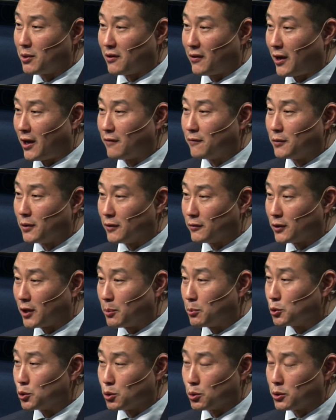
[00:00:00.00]
I've had a
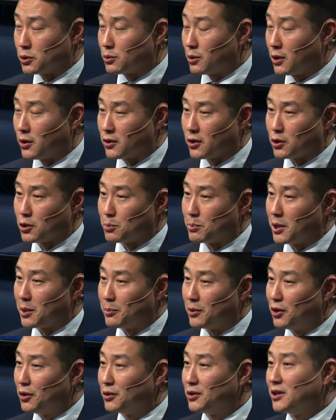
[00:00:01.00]
couple jury trials under my
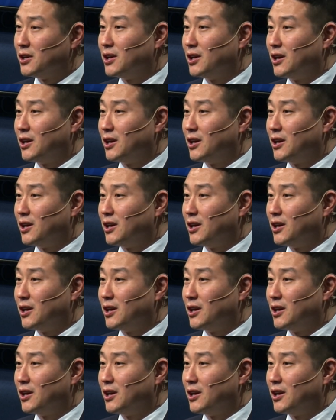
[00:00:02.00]
belt.